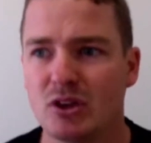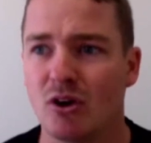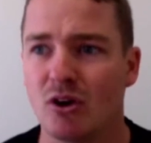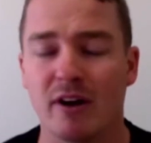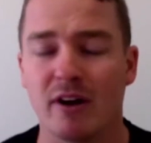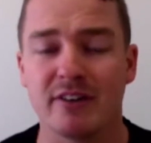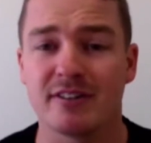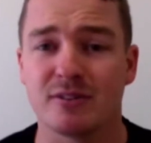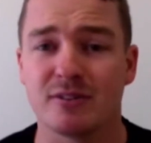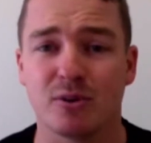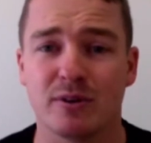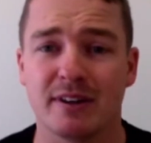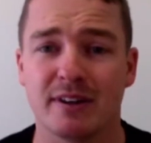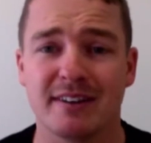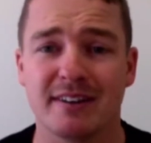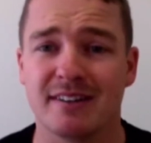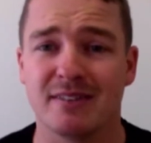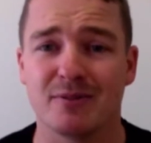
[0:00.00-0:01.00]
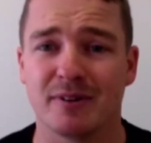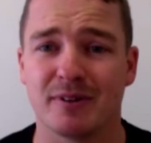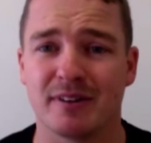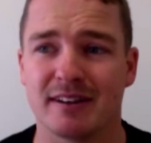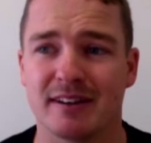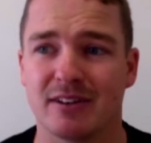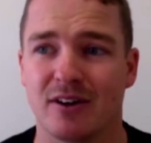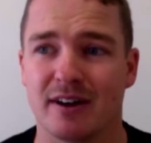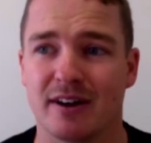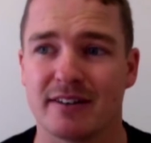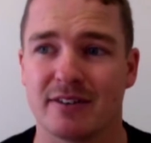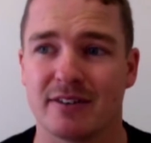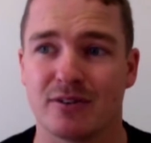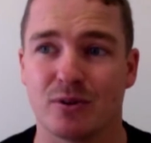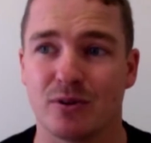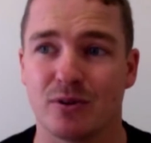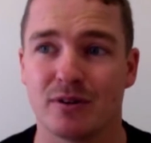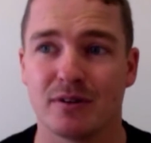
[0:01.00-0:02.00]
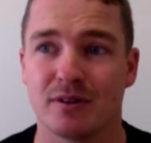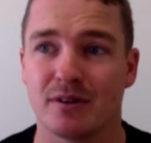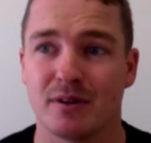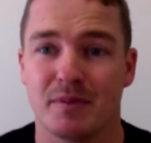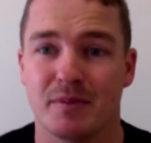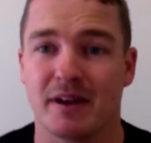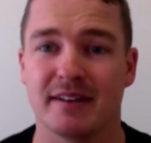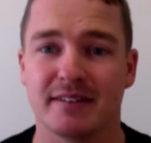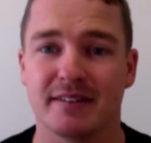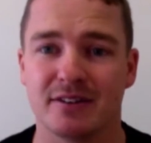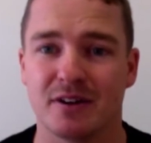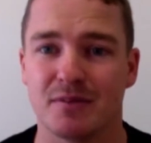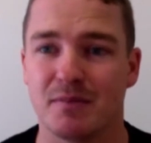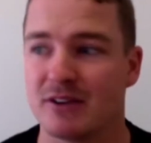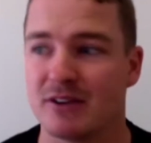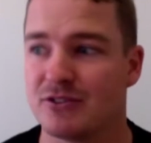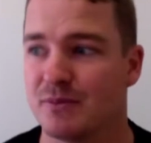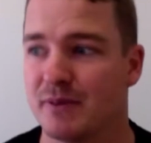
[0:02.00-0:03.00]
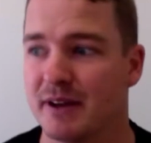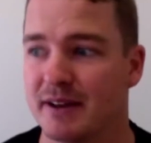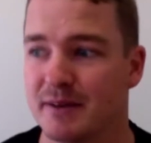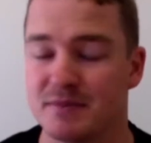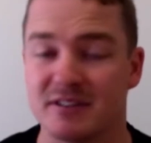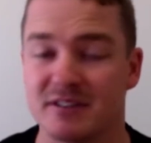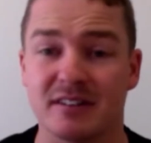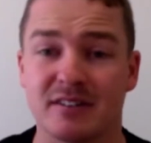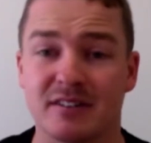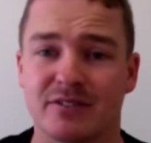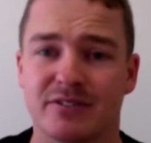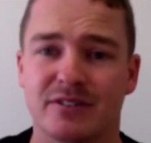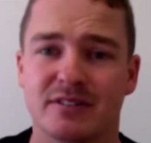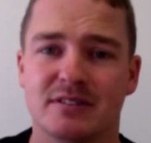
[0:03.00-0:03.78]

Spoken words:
I just thought he didn't really like to talk about, much about himself.